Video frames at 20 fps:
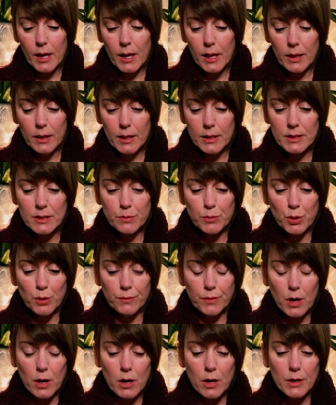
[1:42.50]
Let's move
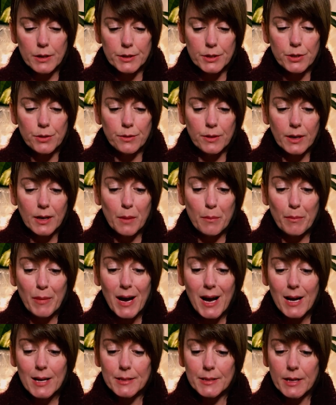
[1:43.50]
on to the
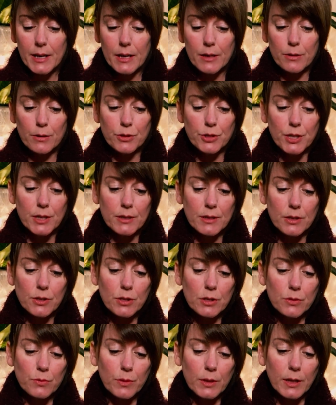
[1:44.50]
composite energies. I
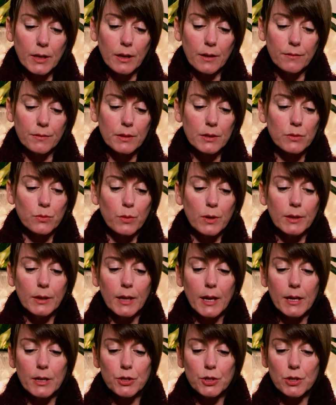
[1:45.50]
just want to give this one
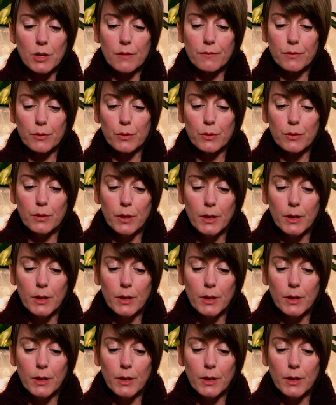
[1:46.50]
last shuffle.